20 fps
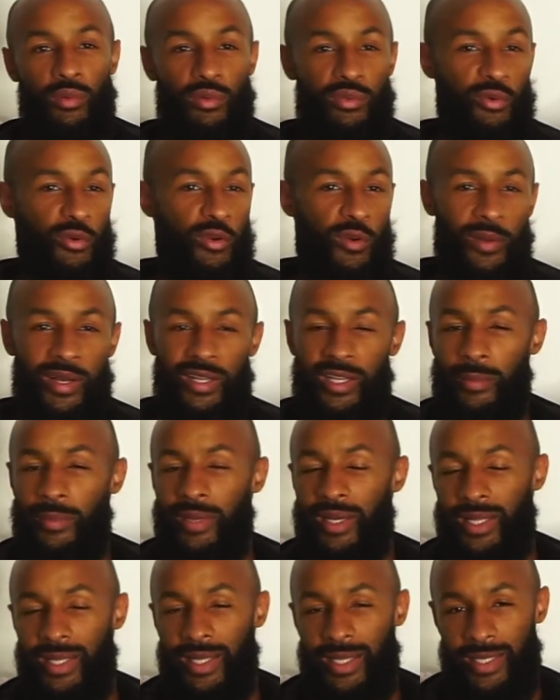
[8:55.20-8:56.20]
We'll talk about
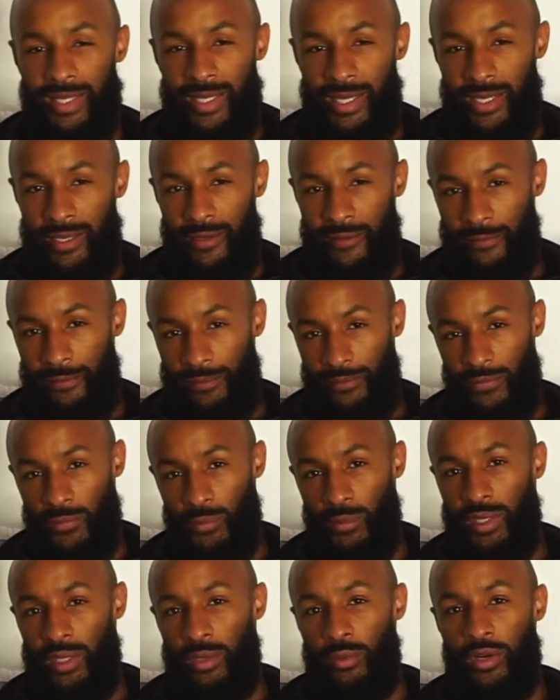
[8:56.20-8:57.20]
them at a later date
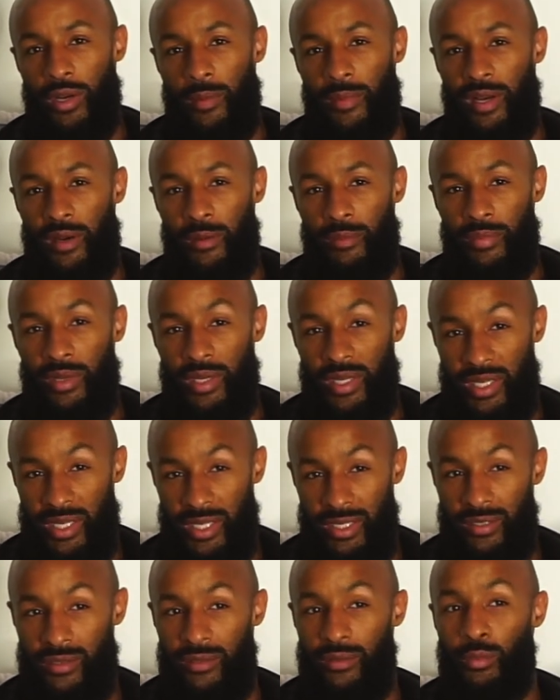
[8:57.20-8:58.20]
when they all come out. But
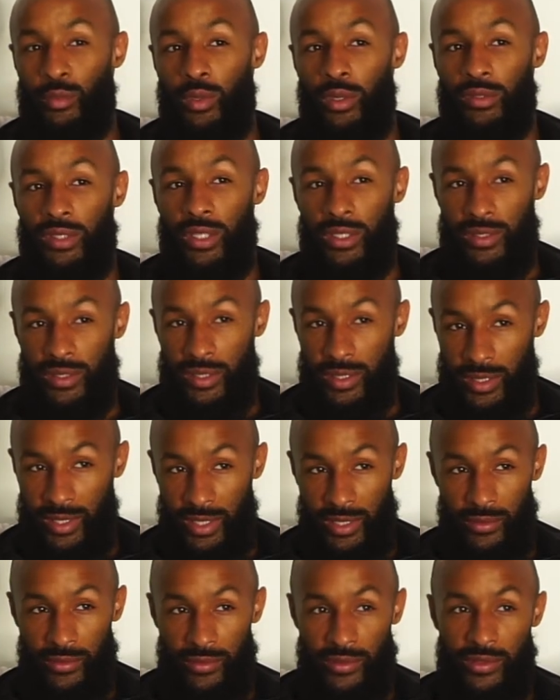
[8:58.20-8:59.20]
again, well done to the
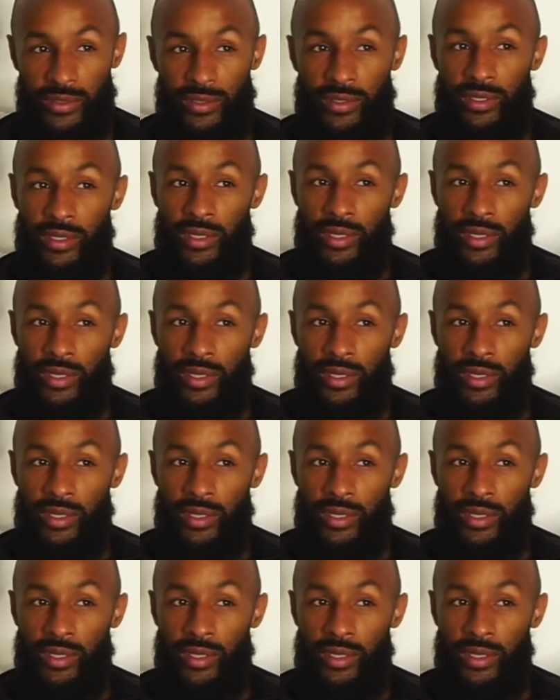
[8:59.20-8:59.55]
girls.